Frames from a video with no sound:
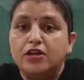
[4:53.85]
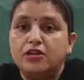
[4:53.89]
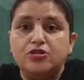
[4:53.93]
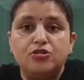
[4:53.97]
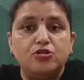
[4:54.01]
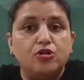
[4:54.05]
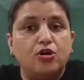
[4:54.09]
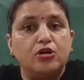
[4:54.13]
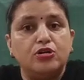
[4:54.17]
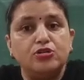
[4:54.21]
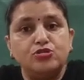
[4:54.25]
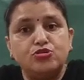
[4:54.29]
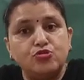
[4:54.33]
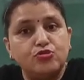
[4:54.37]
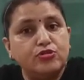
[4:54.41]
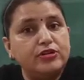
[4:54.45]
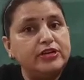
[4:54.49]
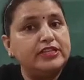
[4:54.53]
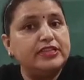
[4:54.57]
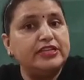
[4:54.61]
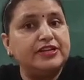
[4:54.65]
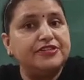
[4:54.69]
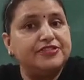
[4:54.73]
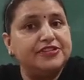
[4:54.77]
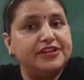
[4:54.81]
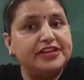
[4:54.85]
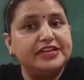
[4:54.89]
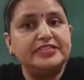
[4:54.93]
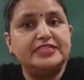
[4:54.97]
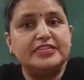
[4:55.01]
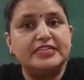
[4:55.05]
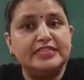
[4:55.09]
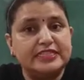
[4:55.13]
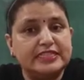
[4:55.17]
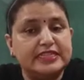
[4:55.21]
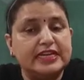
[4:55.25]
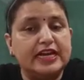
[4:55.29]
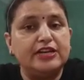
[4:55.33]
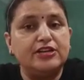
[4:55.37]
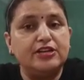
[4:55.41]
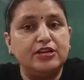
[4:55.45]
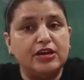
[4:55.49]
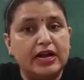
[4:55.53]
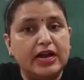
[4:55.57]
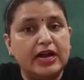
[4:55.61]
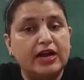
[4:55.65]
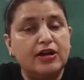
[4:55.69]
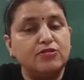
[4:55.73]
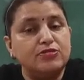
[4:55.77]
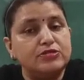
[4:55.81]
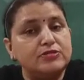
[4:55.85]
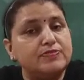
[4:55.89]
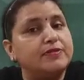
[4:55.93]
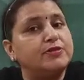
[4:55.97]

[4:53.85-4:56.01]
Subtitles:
Not only the drains inside your house,